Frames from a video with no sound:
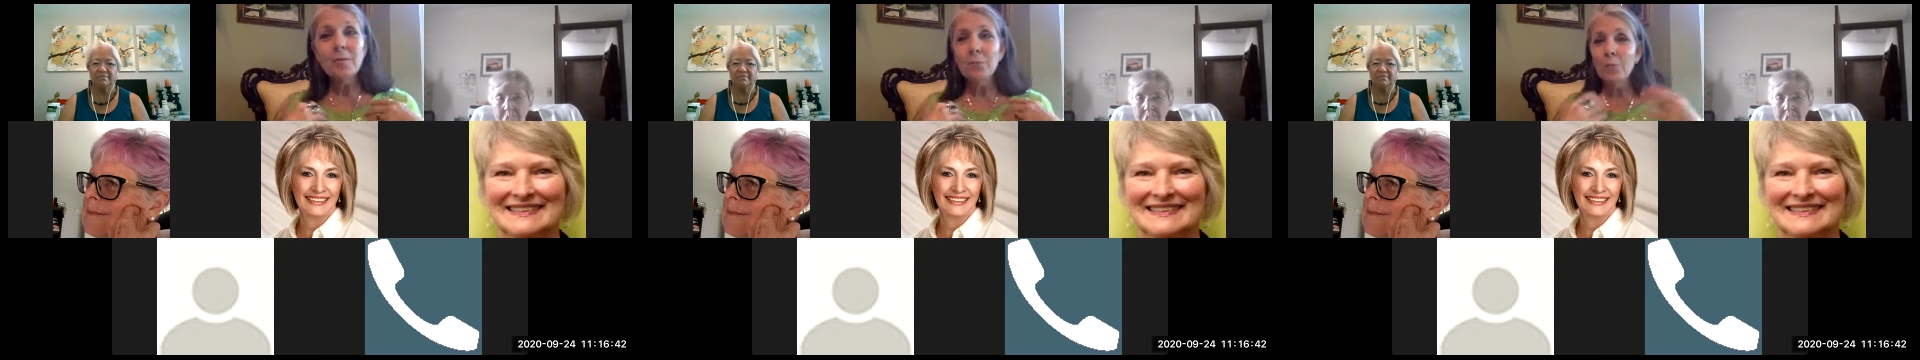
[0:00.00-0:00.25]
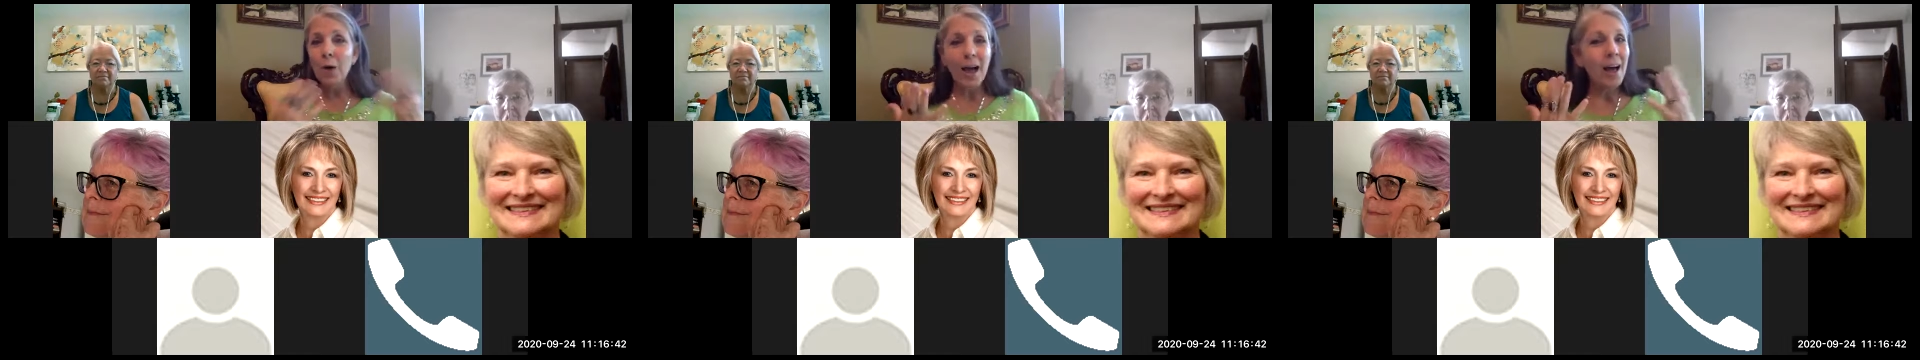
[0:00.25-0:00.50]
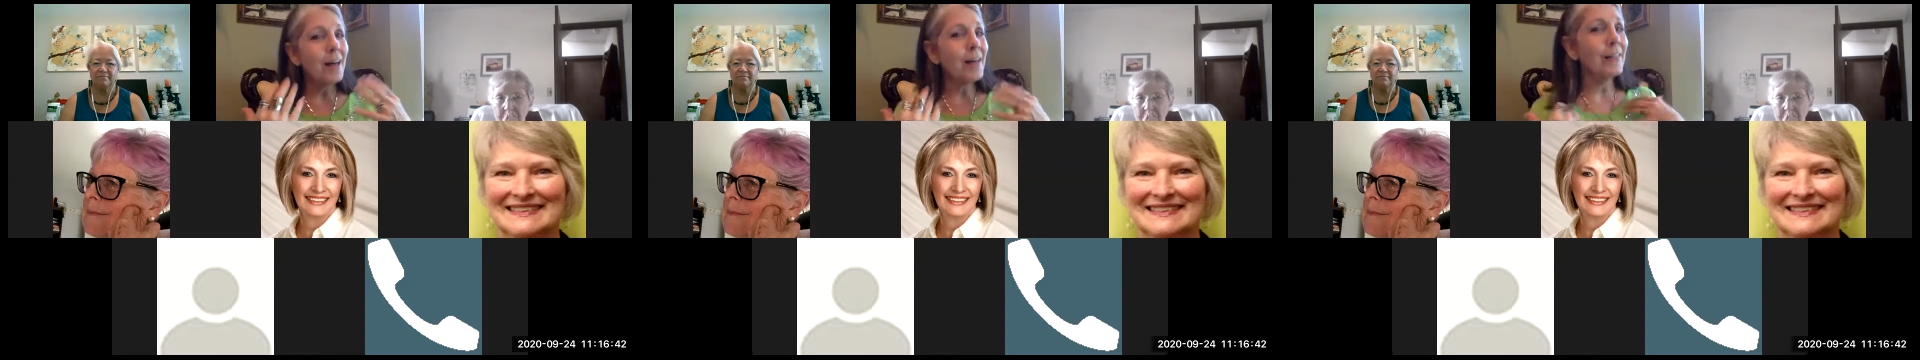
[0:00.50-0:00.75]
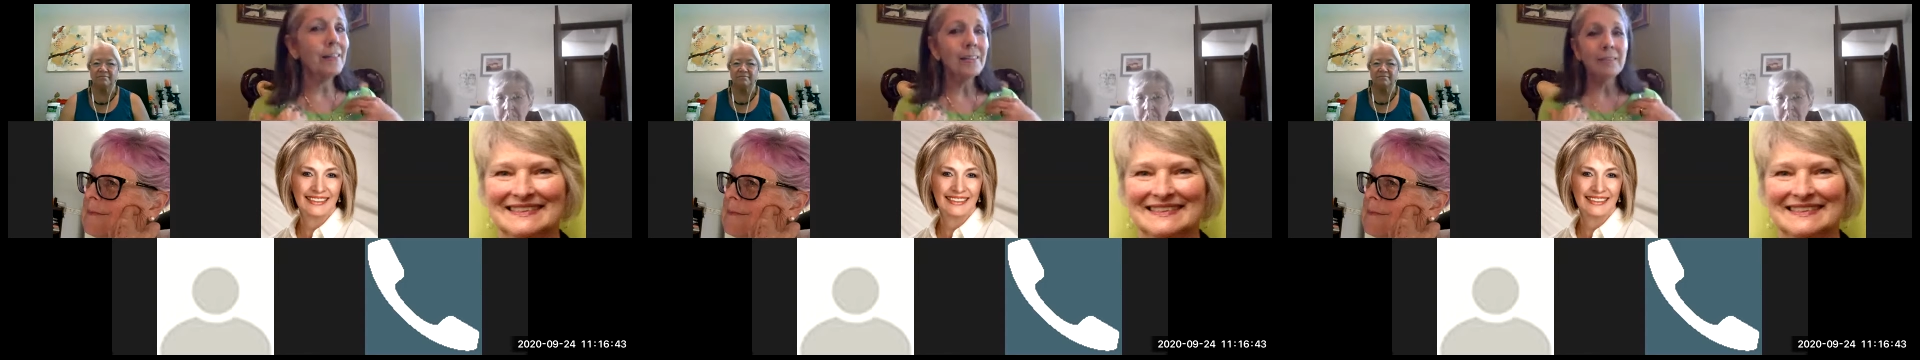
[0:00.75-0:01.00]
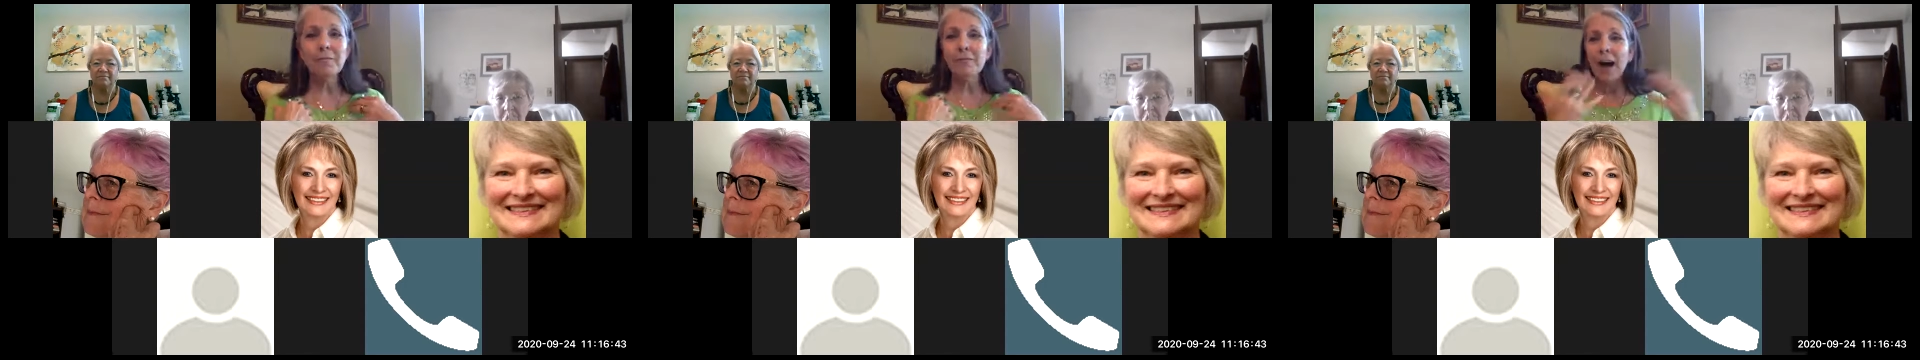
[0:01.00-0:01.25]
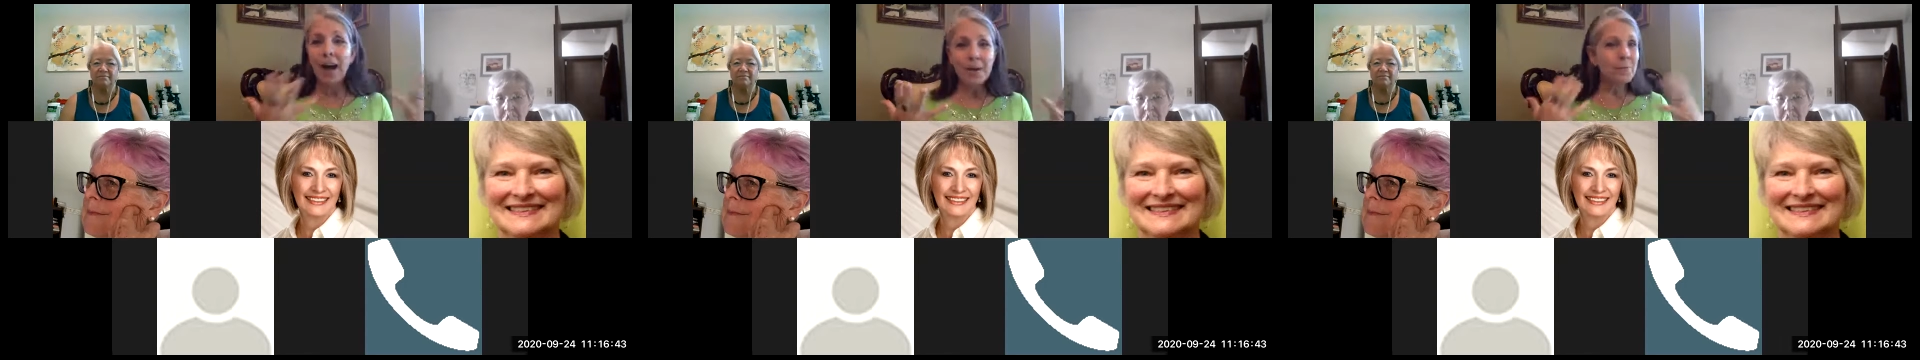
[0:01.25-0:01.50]
Speaker 1: I do well,
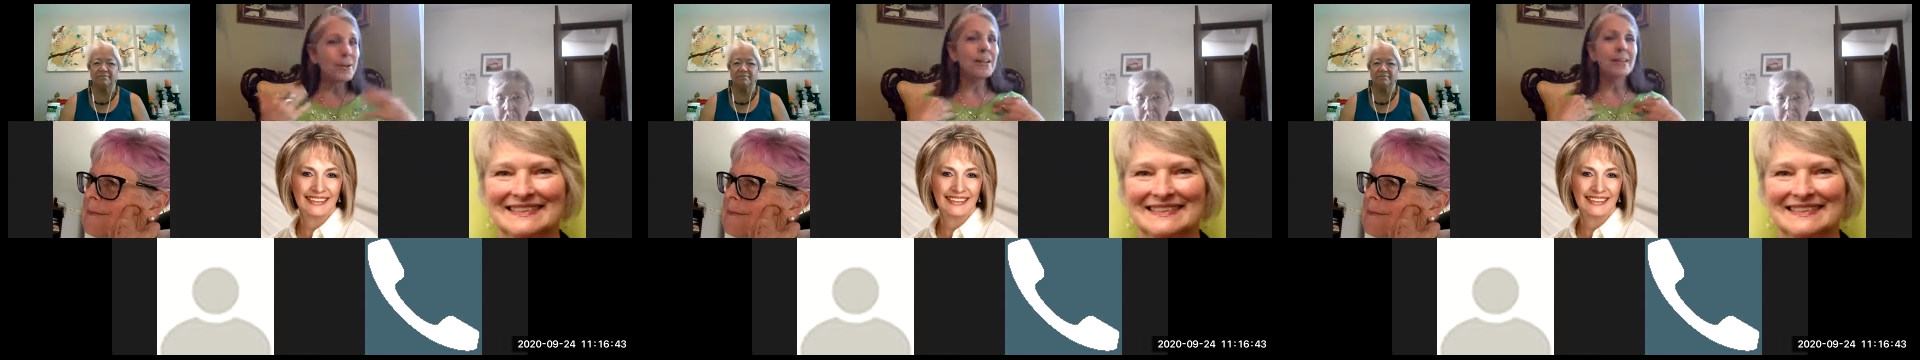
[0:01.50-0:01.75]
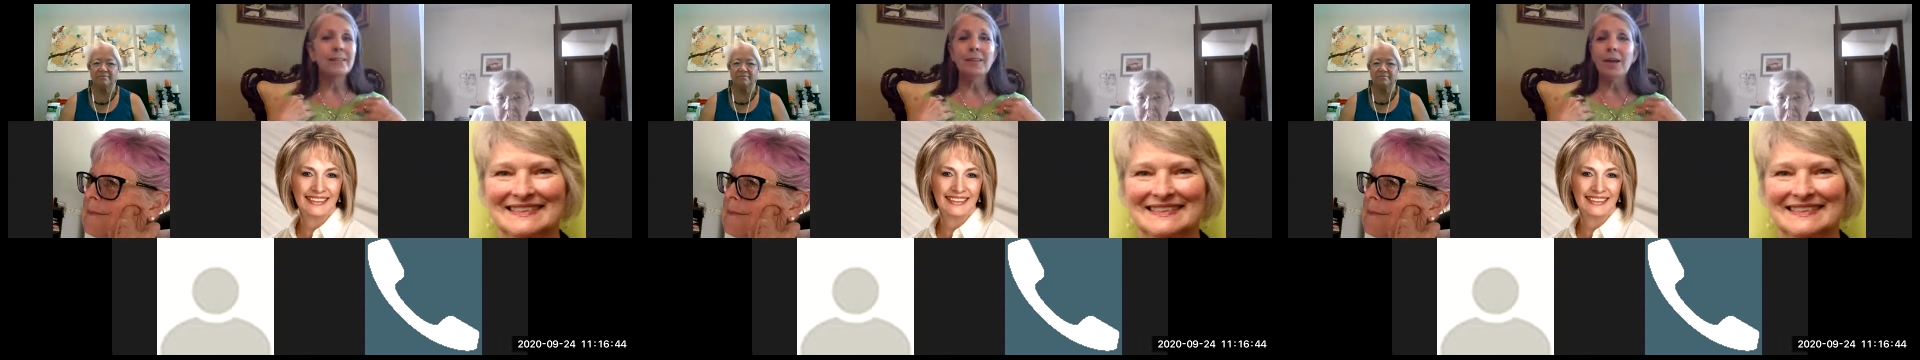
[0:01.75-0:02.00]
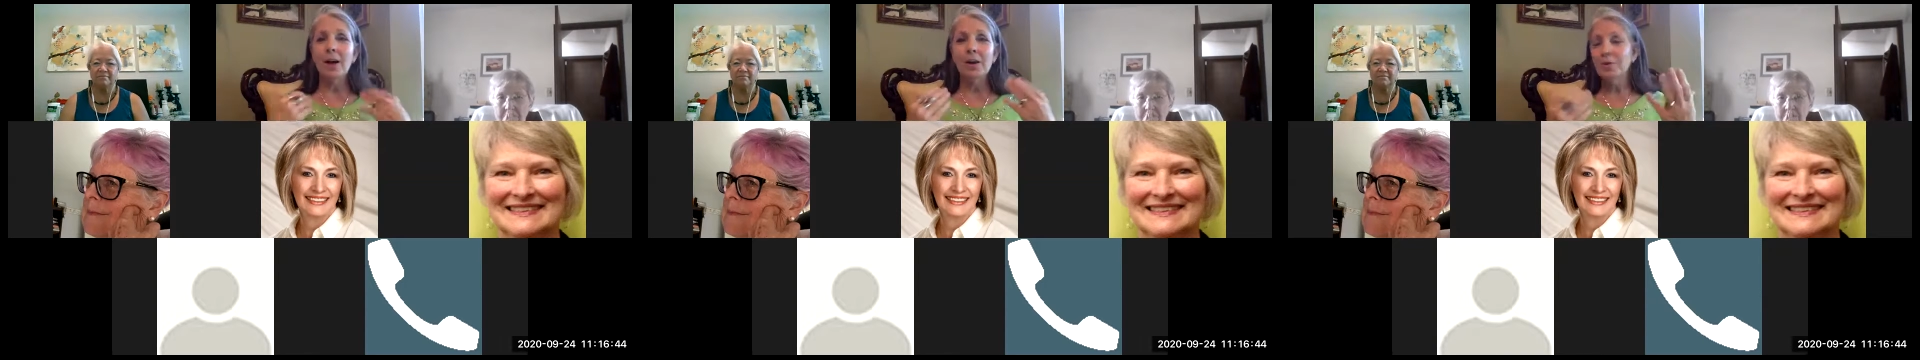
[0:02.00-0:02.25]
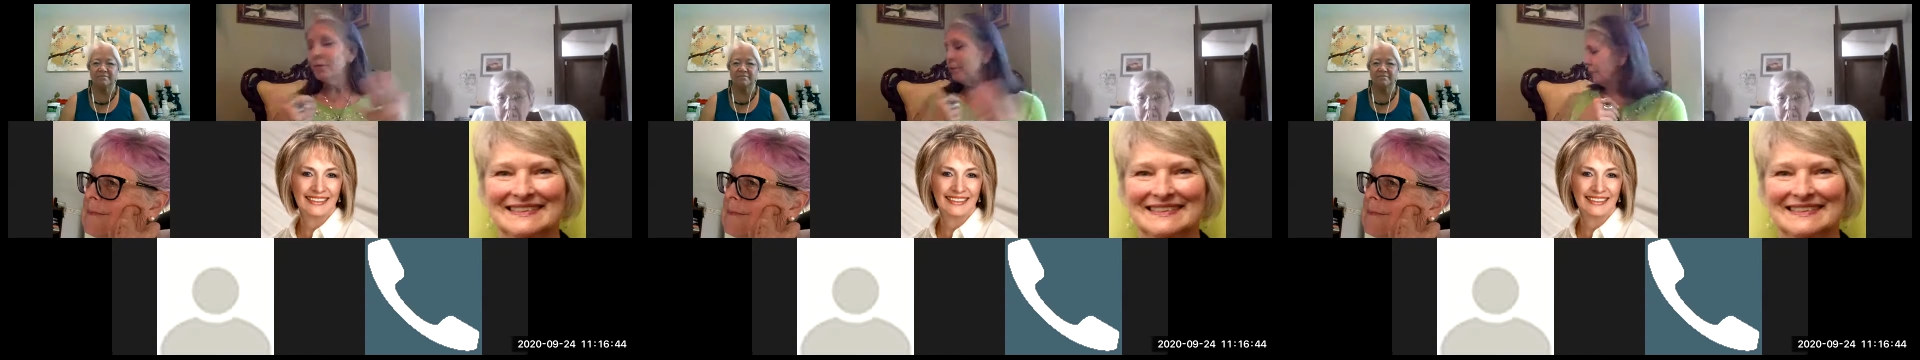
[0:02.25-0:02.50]
that. vibrant, you